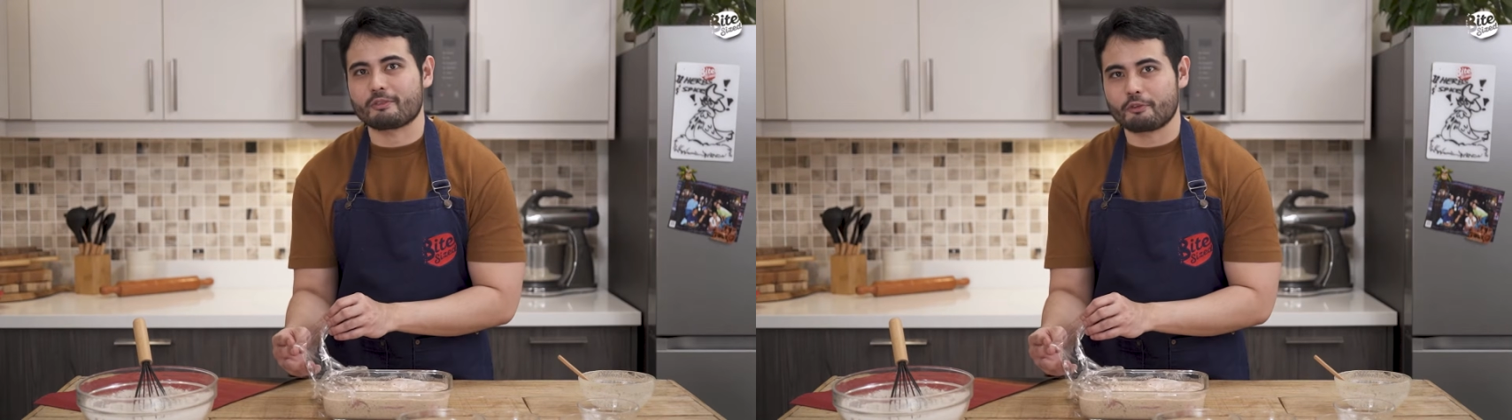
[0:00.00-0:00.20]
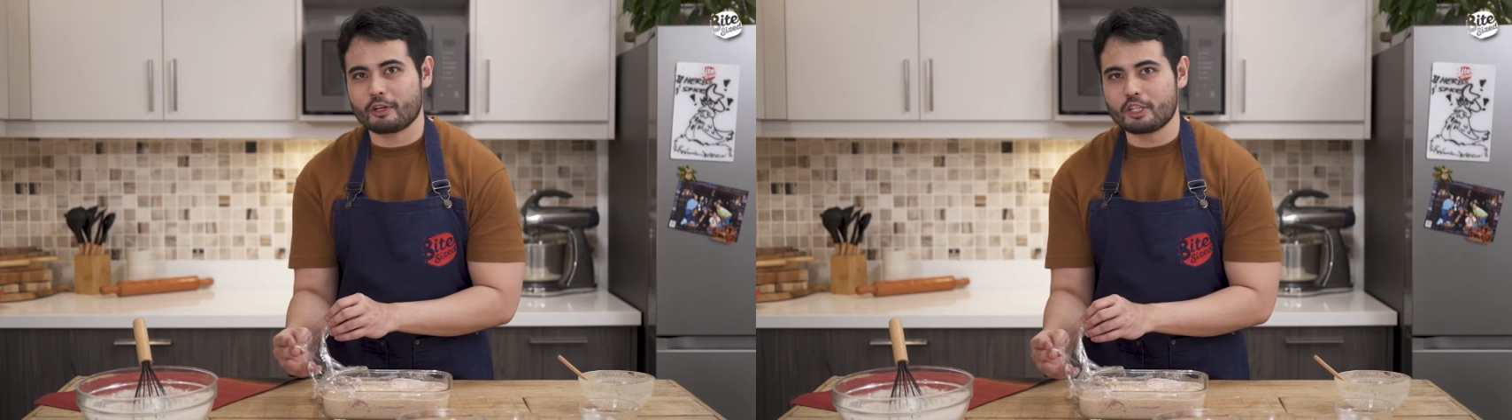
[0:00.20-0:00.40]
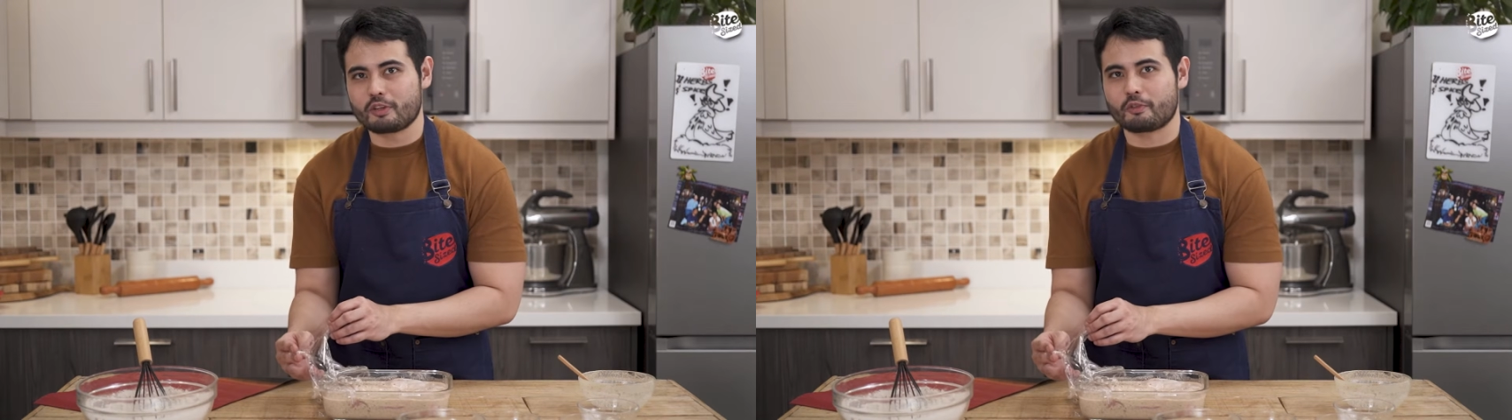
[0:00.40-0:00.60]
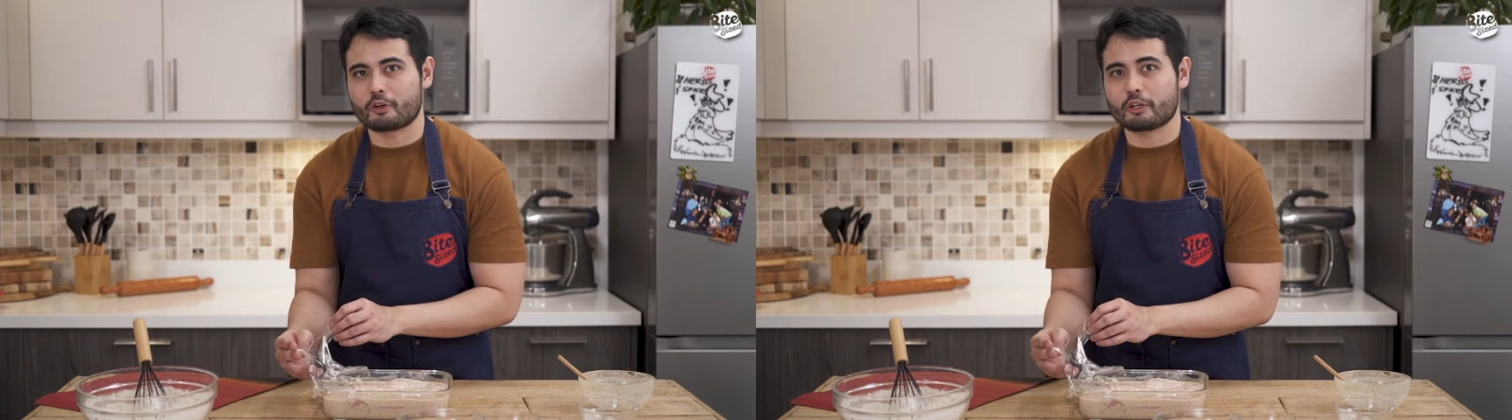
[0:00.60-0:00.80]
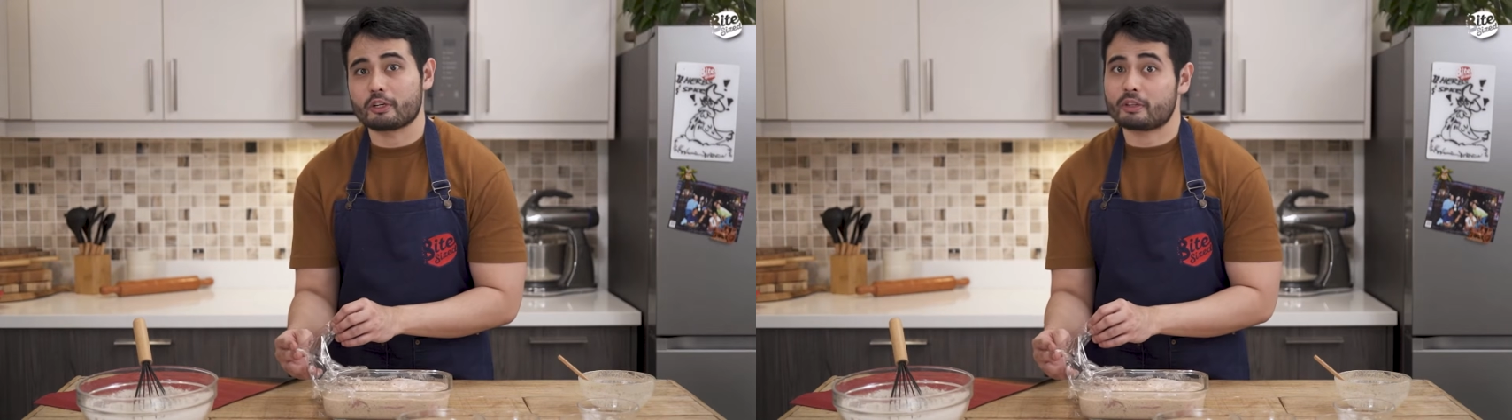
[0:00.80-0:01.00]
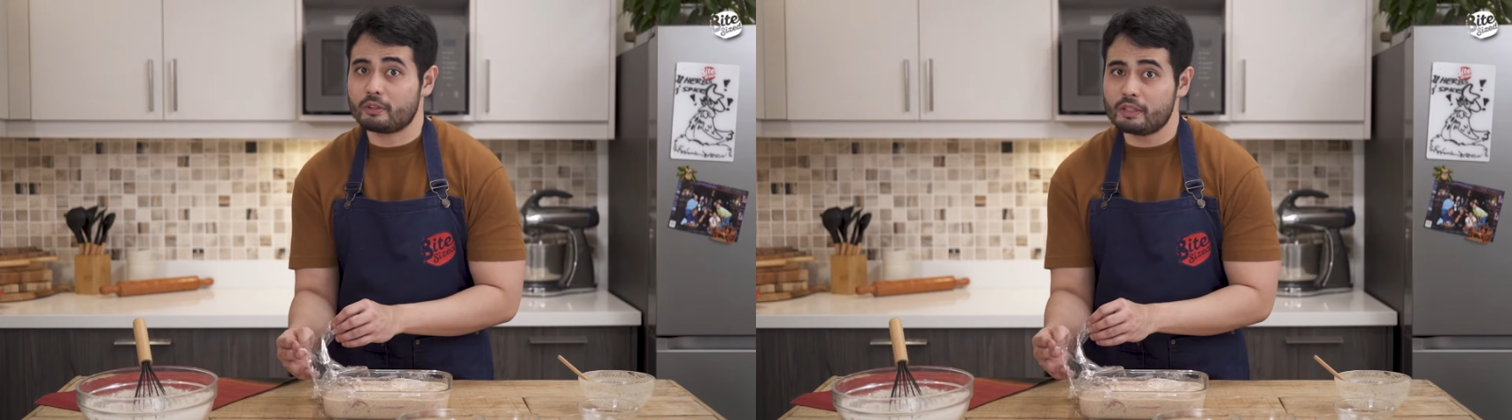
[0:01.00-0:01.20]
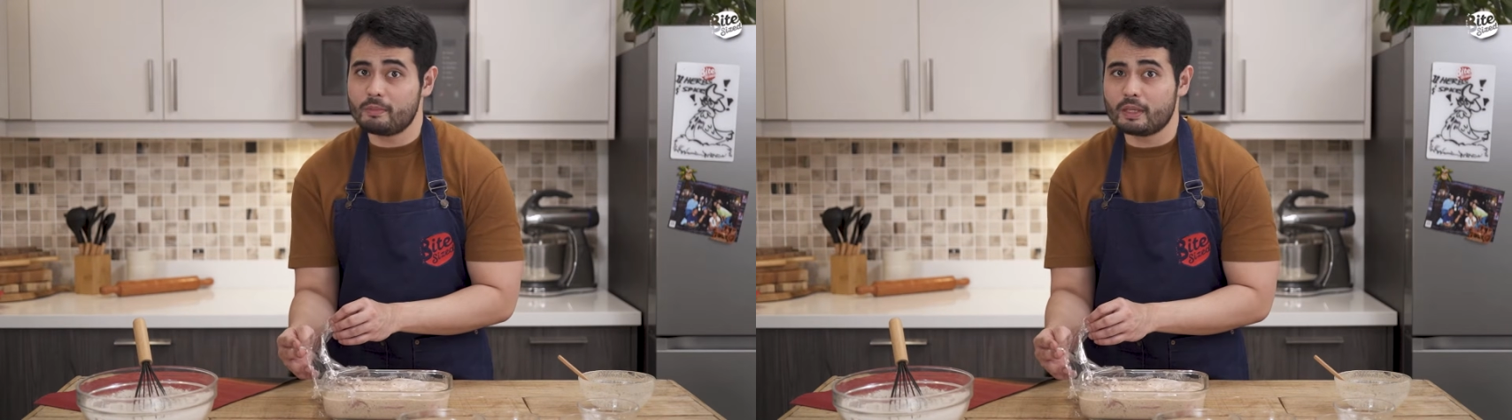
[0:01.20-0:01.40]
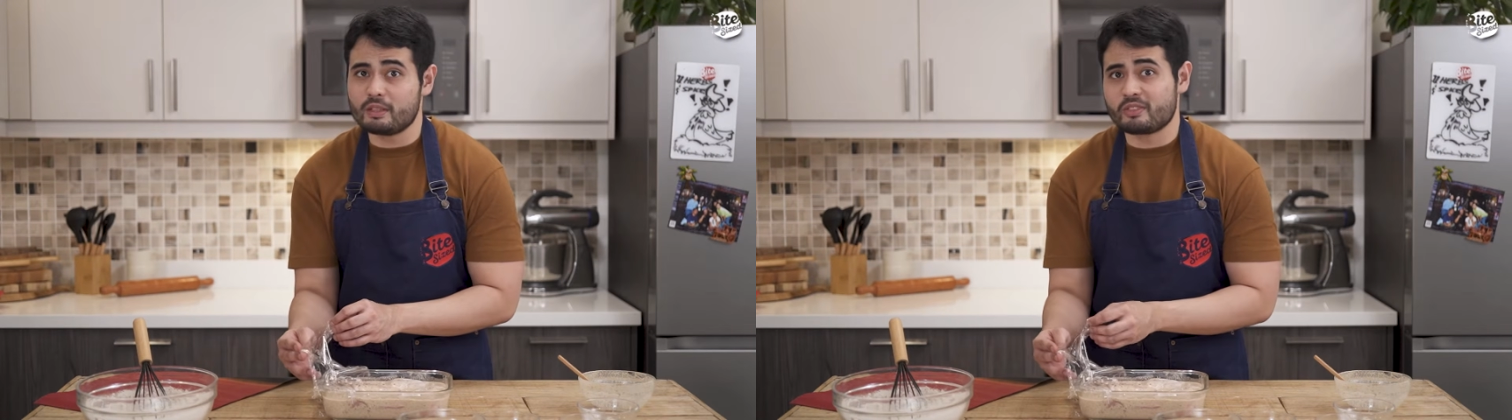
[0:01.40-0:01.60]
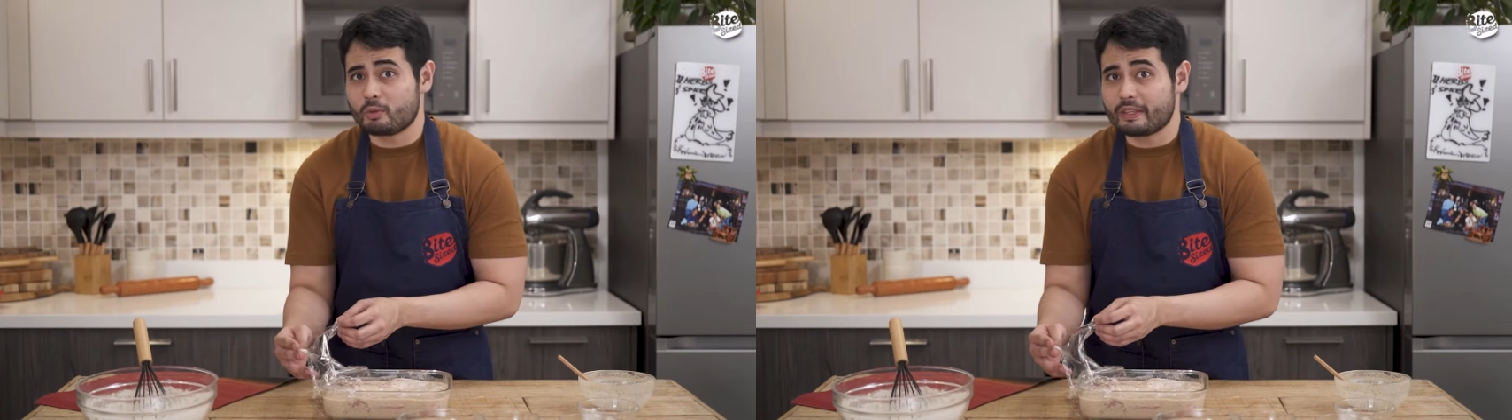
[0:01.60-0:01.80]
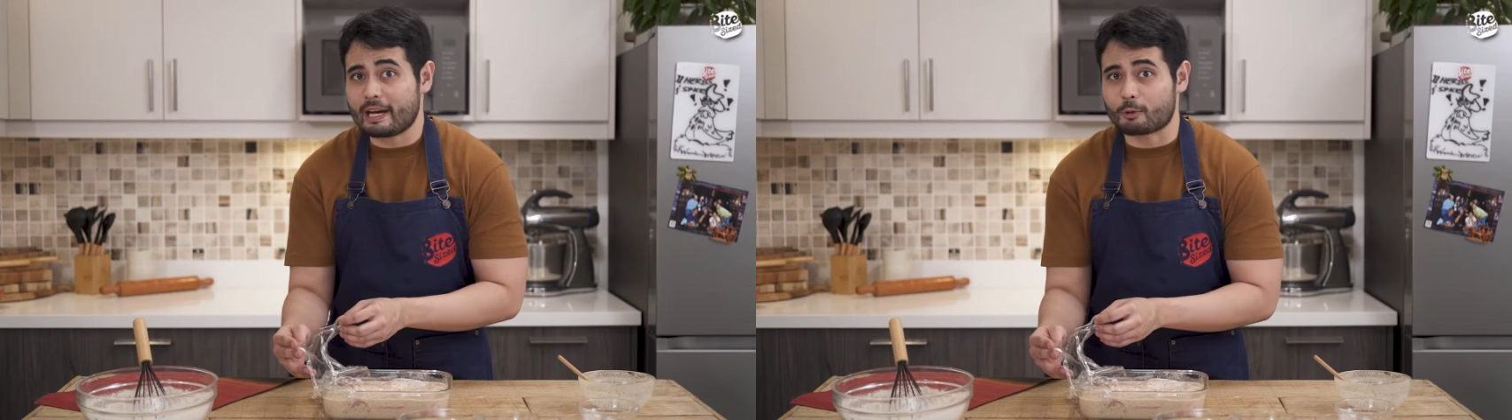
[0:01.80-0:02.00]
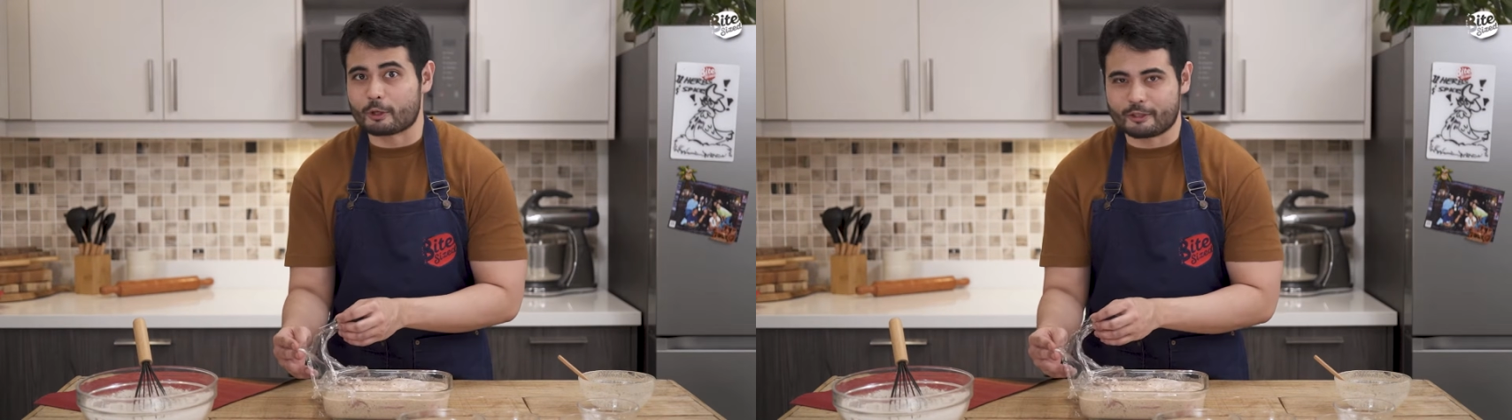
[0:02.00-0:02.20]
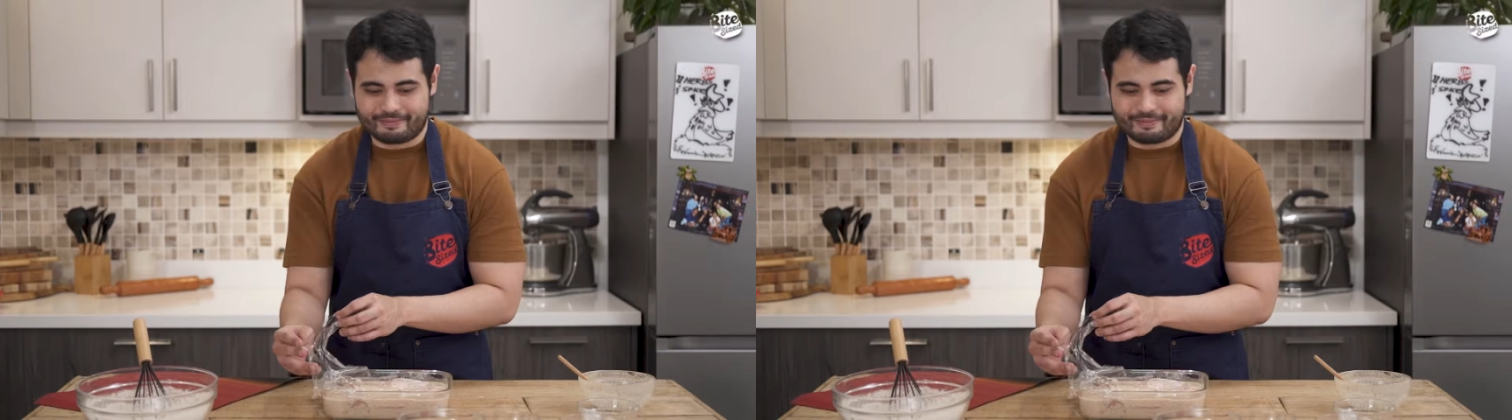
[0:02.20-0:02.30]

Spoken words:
the fridge for 30 minutes to an hour.